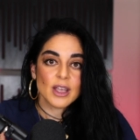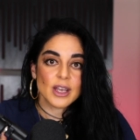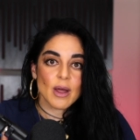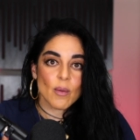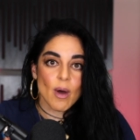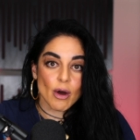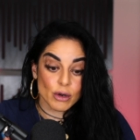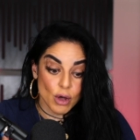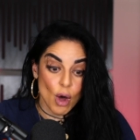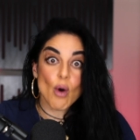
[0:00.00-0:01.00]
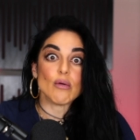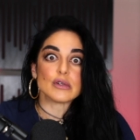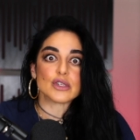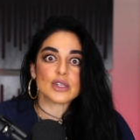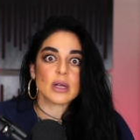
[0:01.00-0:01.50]
you know our
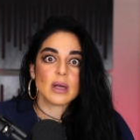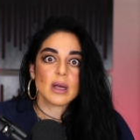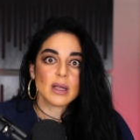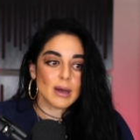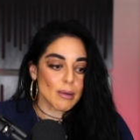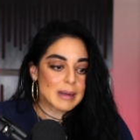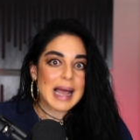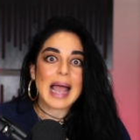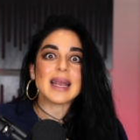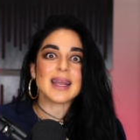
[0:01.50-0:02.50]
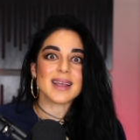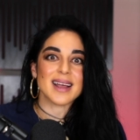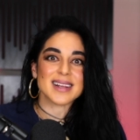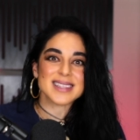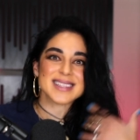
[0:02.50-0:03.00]
coach you know, guiding
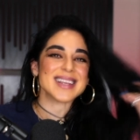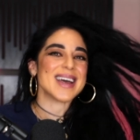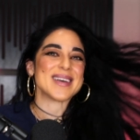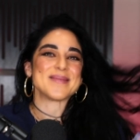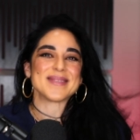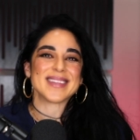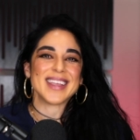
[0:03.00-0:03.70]
us, um,